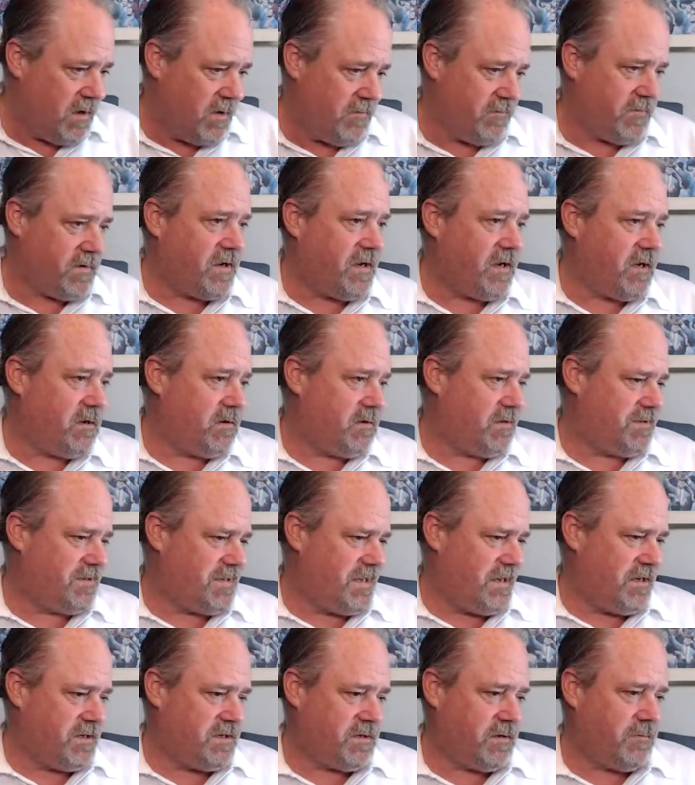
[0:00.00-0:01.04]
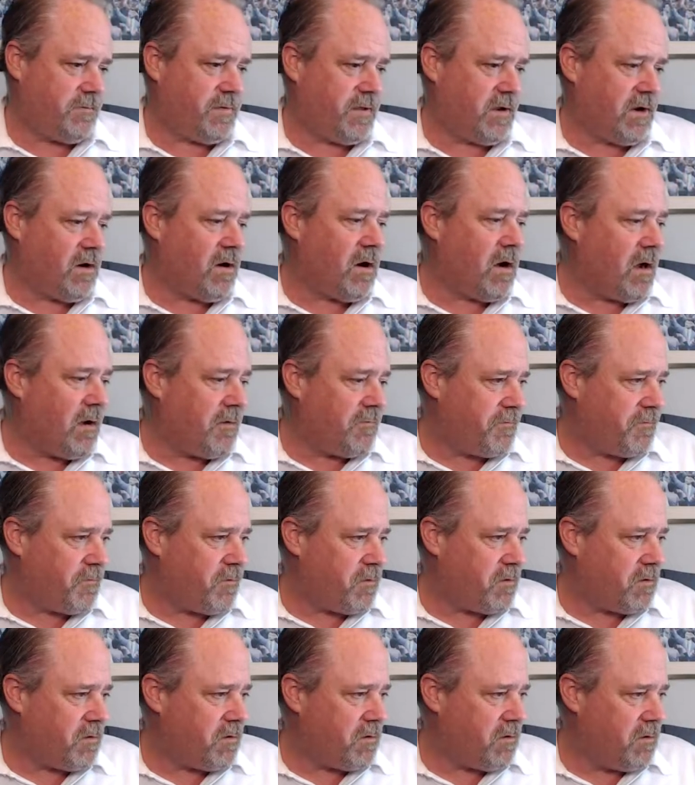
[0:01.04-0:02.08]
If I take something off,
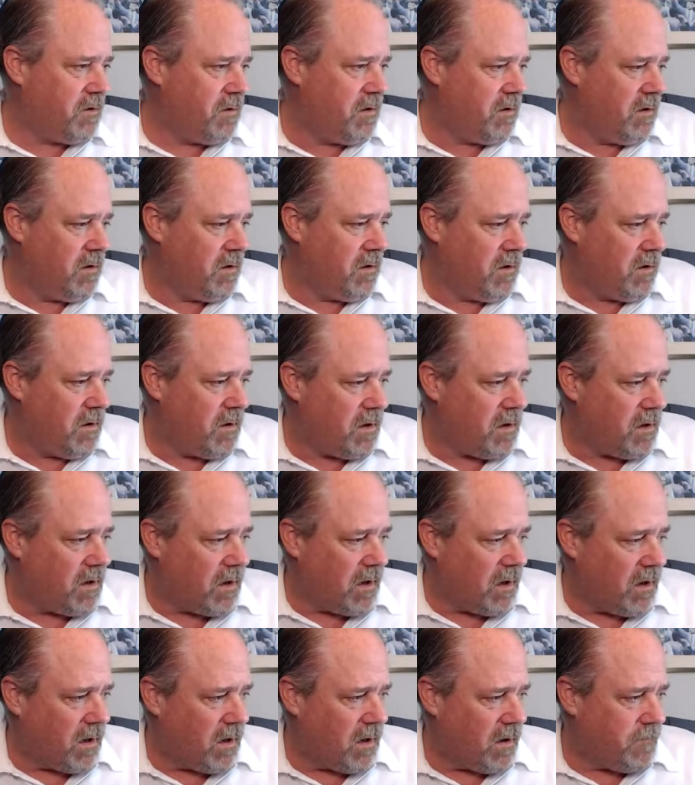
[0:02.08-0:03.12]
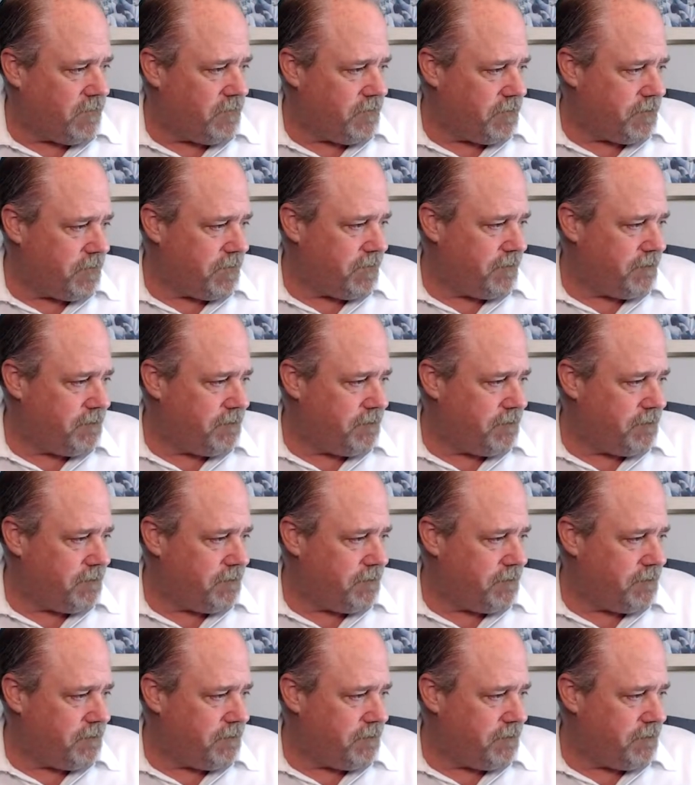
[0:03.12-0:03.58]
or um,